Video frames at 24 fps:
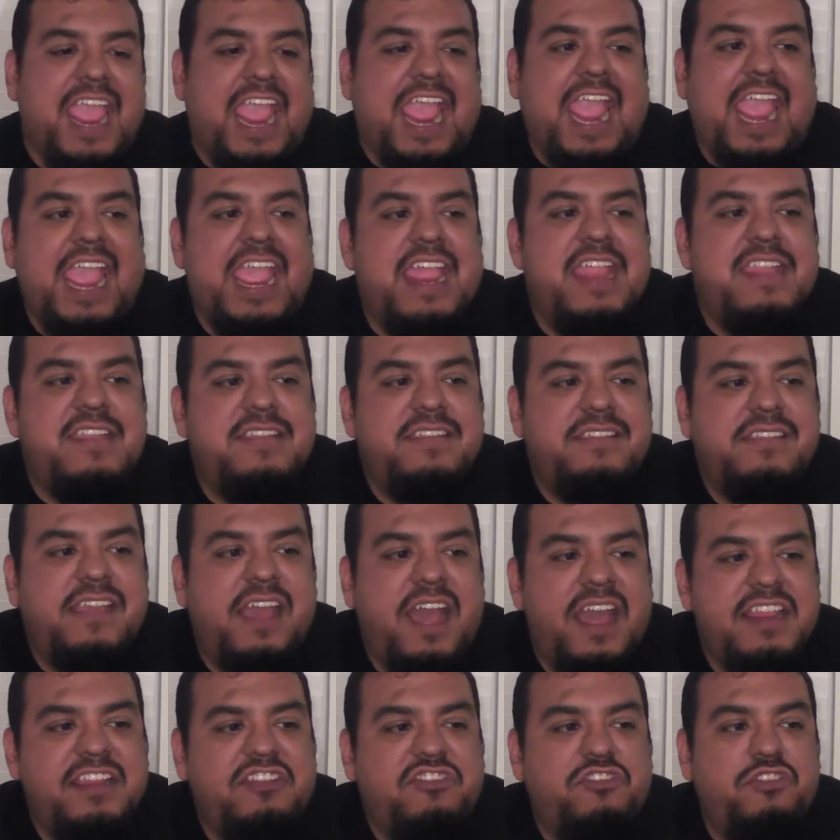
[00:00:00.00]
And
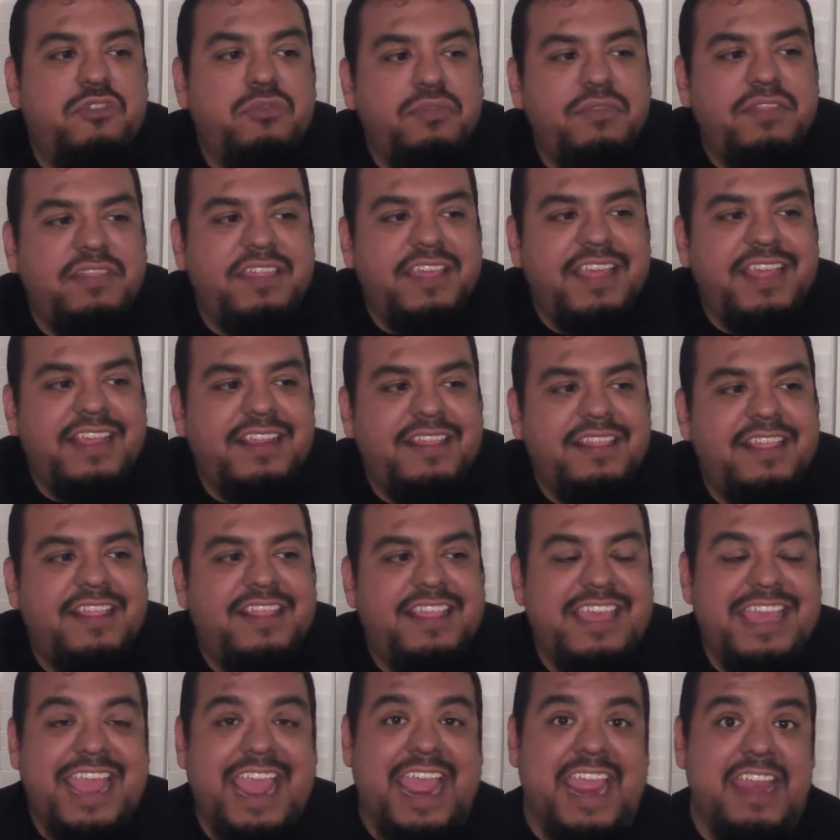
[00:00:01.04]
I do think that
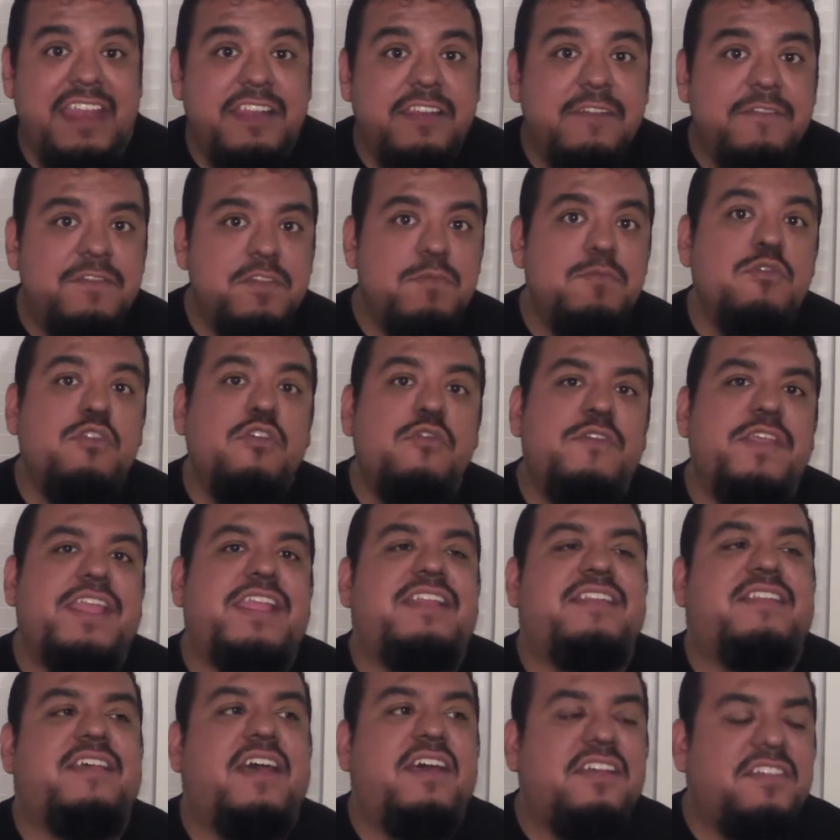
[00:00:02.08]
the end of the movie
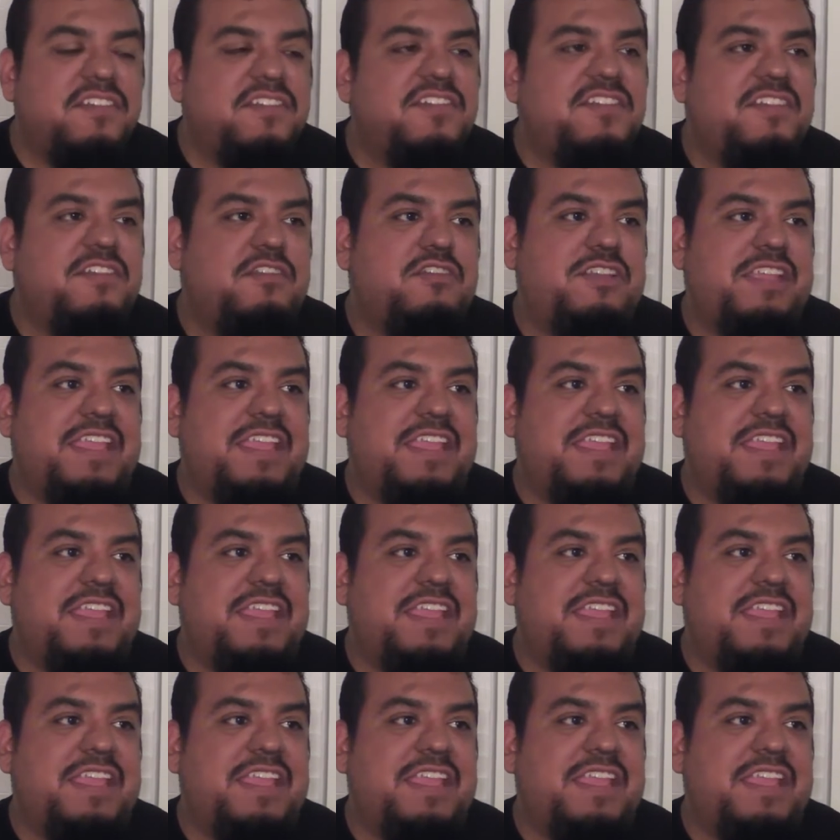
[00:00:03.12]
does